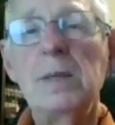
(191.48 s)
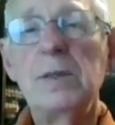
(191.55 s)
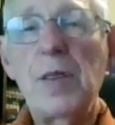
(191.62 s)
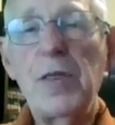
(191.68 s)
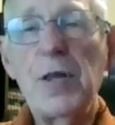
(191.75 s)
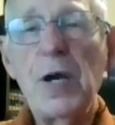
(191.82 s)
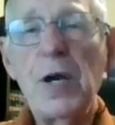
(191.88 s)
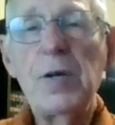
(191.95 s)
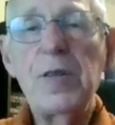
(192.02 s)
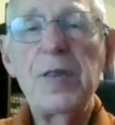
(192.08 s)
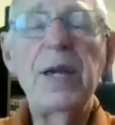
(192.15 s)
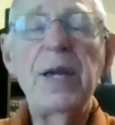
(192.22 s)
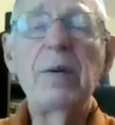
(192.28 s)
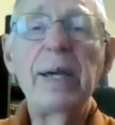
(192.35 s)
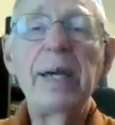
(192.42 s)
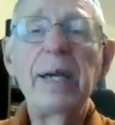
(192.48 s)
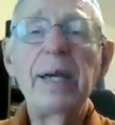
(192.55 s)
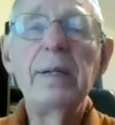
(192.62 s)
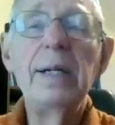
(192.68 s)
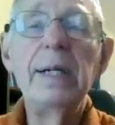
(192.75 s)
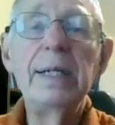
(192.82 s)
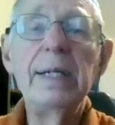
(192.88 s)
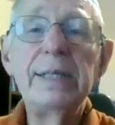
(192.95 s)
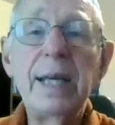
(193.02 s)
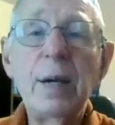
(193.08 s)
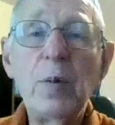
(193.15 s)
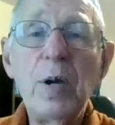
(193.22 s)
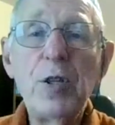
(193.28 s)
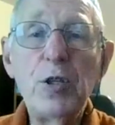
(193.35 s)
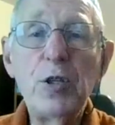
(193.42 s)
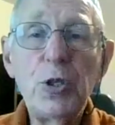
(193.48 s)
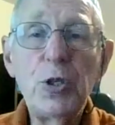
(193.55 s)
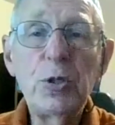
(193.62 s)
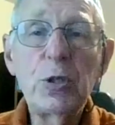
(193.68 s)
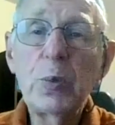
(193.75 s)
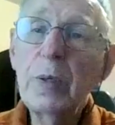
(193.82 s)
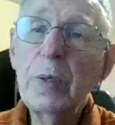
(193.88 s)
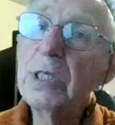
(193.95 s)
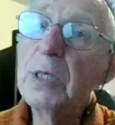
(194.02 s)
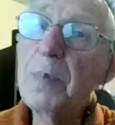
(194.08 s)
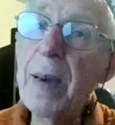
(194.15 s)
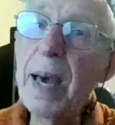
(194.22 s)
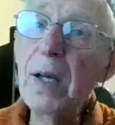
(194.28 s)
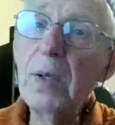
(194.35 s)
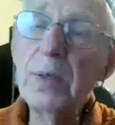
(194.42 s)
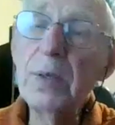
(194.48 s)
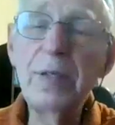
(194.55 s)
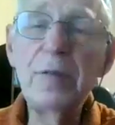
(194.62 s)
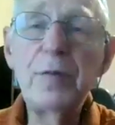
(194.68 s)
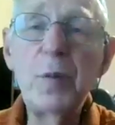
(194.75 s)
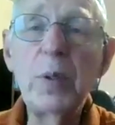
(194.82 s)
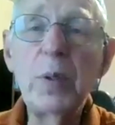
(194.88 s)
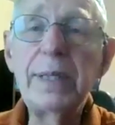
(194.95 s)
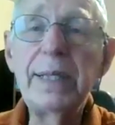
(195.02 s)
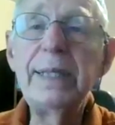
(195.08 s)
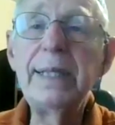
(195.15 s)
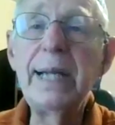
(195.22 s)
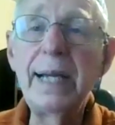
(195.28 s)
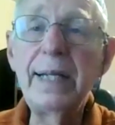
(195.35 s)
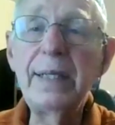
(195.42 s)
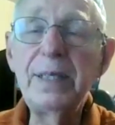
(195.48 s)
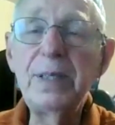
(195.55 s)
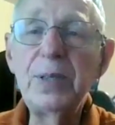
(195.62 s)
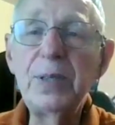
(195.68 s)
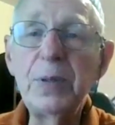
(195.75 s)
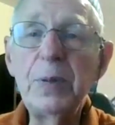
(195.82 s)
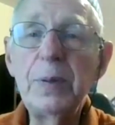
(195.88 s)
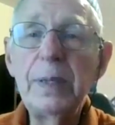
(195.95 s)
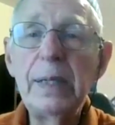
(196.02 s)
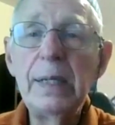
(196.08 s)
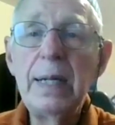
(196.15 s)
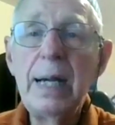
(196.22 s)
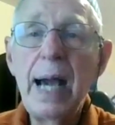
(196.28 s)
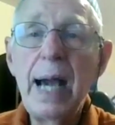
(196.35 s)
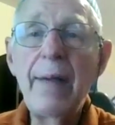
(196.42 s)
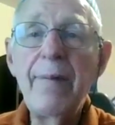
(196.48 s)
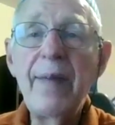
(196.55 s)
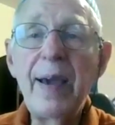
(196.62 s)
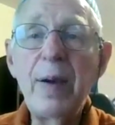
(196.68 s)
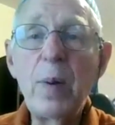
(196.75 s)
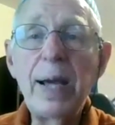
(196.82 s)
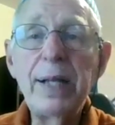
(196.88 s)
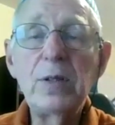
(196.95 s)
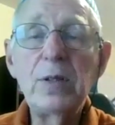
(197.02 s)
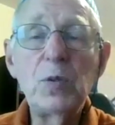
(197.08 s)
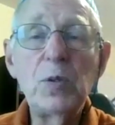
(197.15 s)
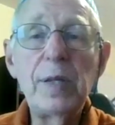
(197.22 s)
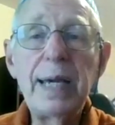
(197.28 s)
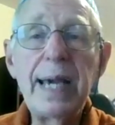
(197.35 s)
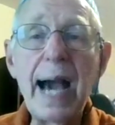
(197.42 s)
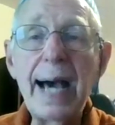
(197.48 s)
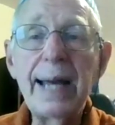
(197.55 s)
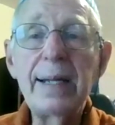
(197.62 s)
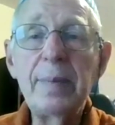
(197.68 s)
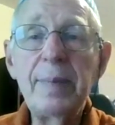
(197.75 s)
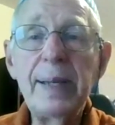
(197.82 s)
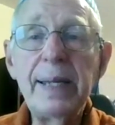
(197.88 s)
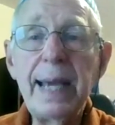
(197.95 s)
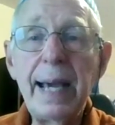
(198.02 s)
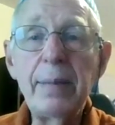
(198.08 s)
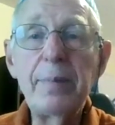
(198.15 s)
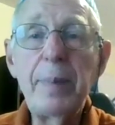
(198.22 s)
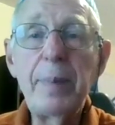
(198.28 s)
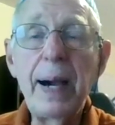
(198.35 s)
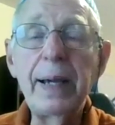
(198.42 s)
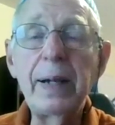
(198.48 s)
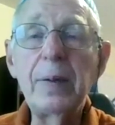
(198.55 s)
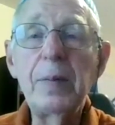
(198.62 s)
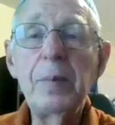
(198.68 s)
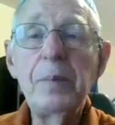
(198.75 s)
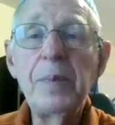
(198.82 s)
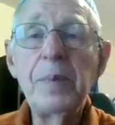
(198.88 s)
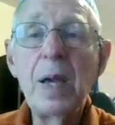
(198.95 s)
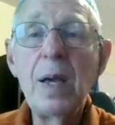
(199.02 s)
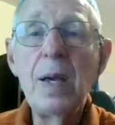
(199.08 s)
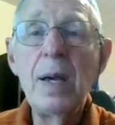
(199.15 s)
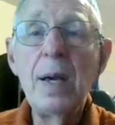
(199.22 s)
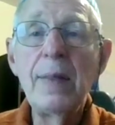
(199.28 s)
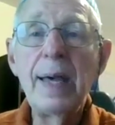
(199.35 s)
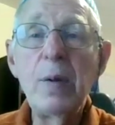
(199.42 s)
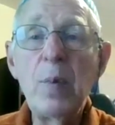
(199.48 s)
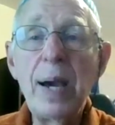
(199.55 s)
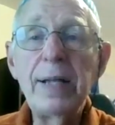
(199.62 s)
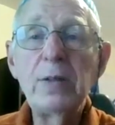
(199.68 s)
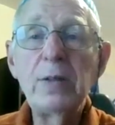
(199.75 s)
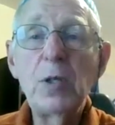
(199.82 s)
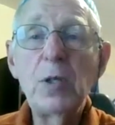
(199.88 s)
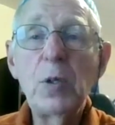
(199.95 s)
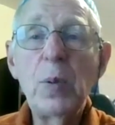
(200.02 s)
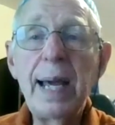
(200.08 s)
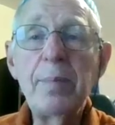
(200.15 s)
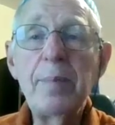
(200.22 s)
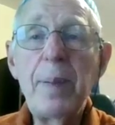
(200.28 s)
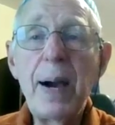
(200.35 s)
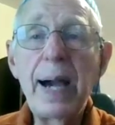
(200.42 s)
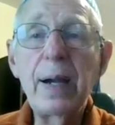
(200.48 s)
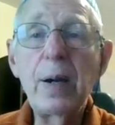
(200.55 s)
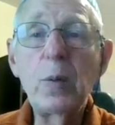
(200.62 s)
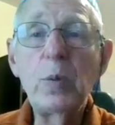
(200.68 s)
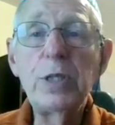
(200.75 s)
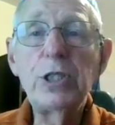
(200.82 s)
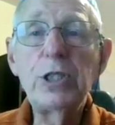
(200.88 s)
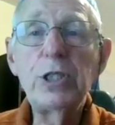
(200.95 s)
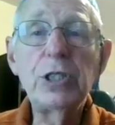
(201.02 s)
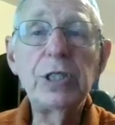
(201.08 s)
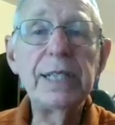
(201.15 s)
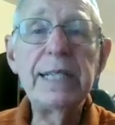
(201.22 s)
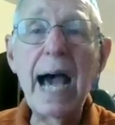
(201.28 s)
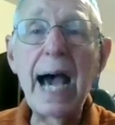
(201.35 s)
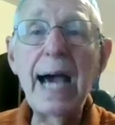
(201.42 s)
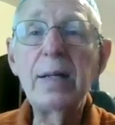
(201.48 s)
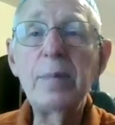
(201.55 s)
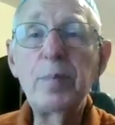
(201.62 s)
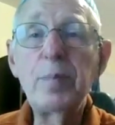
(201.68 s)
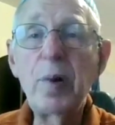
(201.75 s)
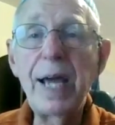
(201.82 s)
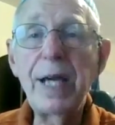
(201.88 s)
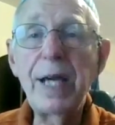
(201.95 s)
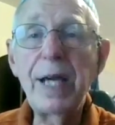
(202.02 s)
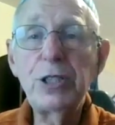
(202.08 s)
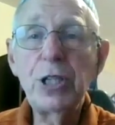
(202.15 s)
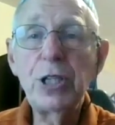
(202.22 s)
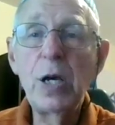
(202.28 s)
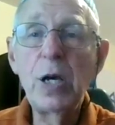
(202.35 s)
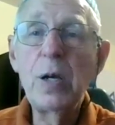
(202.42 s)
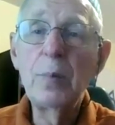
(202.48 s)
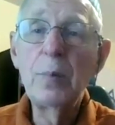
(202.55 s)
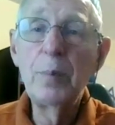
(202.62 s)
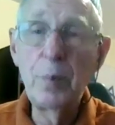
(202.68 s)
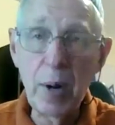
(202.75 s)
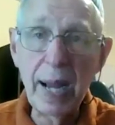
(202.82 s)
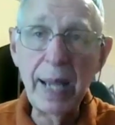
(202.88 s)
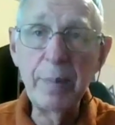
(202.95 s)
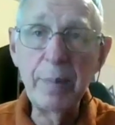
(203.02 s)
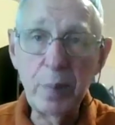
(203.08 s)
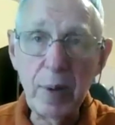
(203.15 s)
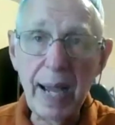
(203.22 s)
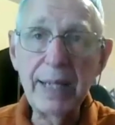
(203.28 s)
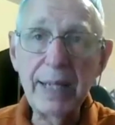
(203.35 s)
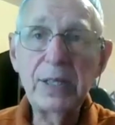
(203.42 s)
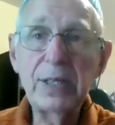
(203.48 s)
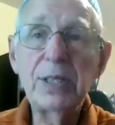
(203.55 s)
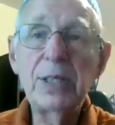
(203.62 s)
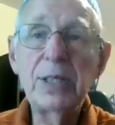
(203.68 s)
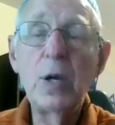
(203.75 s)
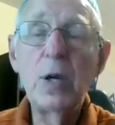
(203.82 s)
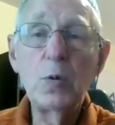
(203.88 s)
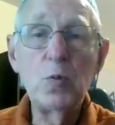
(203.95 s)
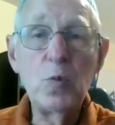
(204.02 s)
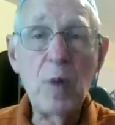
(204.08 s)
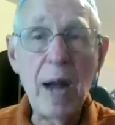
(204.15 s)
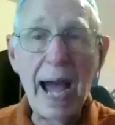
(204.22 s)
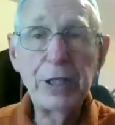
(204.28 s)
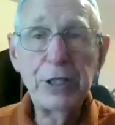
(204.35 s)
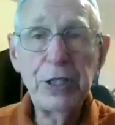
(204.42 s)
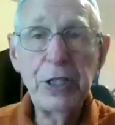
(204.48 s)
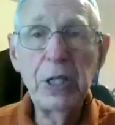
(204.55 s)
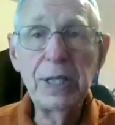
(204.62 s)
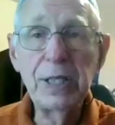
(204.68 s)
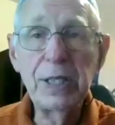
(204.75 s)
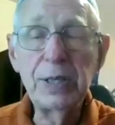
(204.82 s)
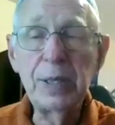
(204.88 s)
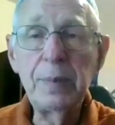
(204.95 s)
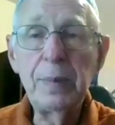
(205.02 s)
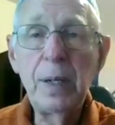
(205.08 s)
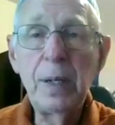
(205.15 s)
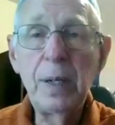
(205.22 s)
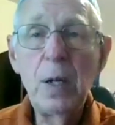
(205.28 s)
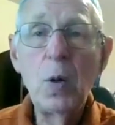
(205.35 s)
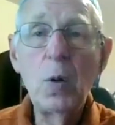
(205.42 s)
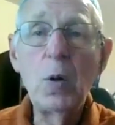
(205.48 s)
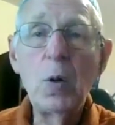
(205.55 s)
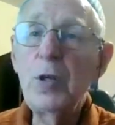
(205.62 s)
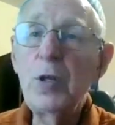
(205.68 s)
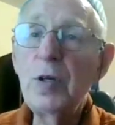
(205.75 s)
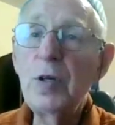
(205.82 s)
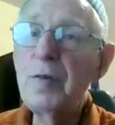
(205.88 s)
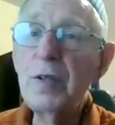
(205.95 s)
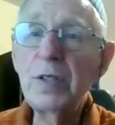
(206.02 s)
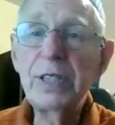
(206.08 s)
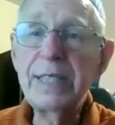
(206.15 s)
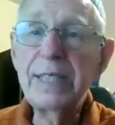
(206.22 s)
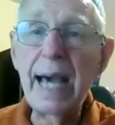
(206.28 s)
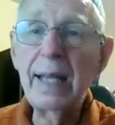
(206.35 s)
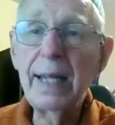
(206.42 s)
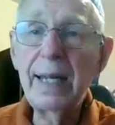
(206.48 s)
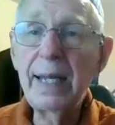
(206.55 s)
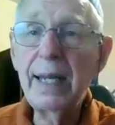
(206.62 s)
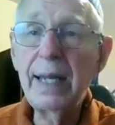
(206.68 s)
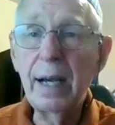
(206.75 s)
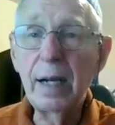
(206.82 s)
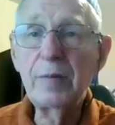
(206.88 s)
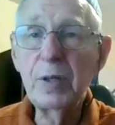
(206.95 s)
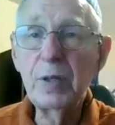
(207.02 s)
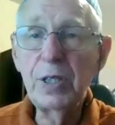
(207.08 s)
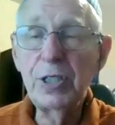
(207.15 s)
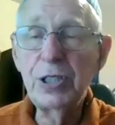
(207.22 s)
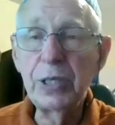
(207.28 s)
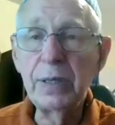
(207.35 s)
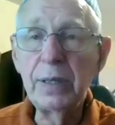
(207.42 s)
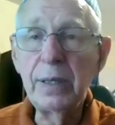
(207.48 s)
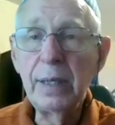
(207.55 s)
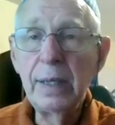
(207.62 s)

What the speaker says: The third theory is that when the Jews were expelled in 1492 and they went to the Ottoman Empire, they went to an empire which did not embrace rationalism or the universality of religion.